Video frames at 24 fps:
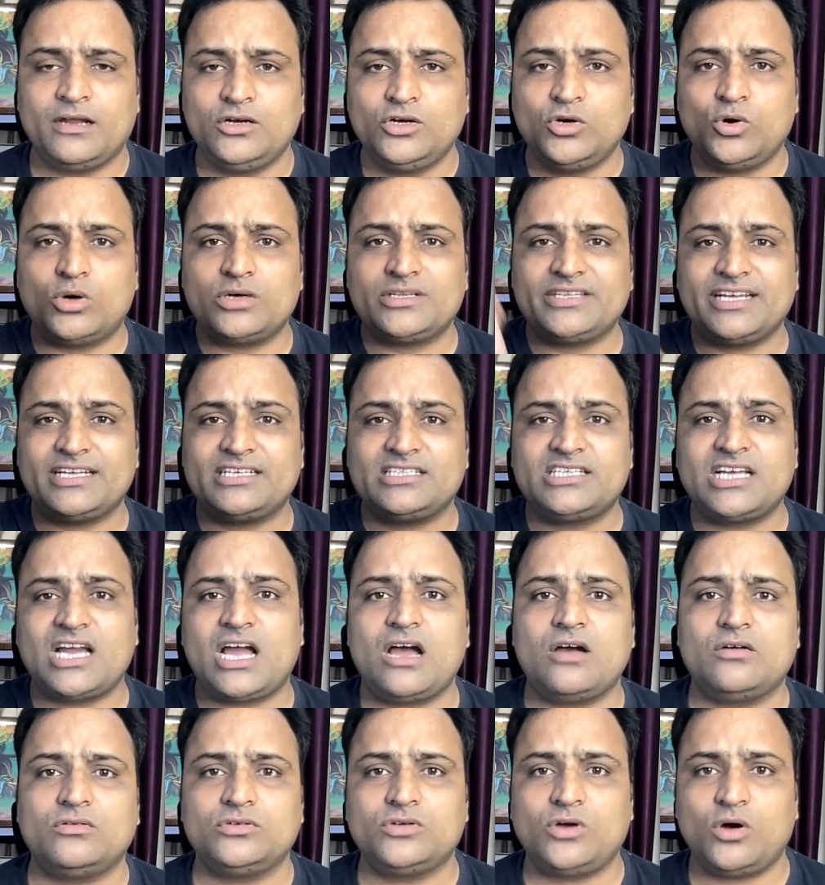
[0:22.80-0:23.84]
Note that
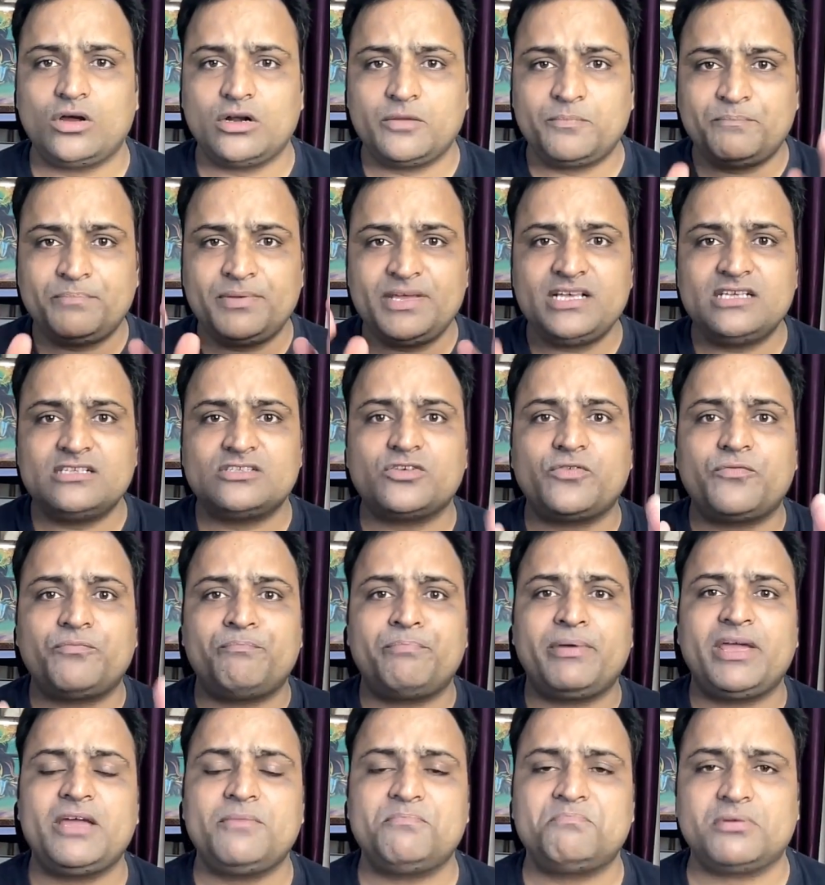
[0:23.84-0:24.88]
down on a piece of
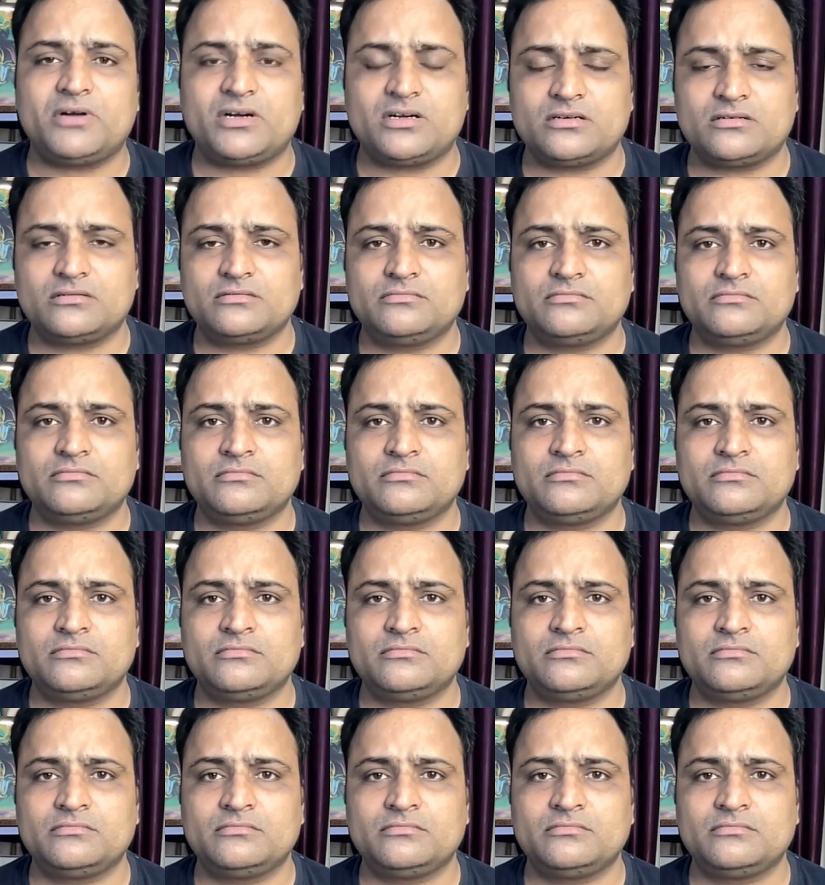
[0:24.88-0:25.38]
paper.